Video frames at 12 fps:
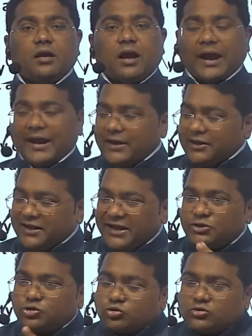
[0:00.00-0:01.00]
and it
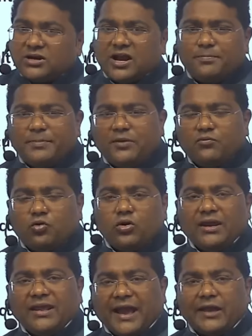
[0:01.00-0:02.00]
should not be
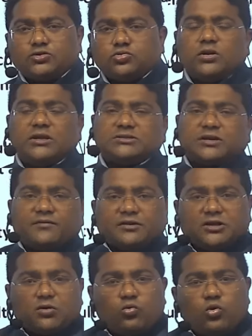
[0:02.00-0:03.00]
only isolation with
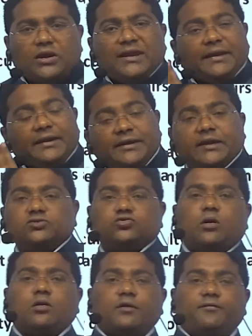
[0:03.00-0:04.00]
the only Indian
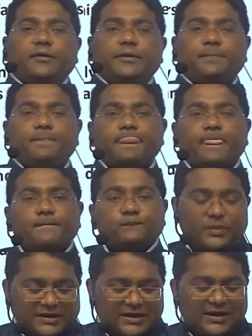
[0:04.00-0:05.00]
geography,
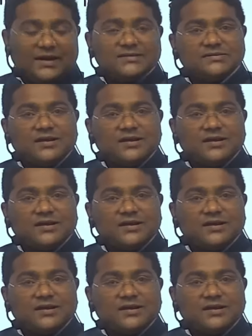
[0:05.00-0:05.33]
because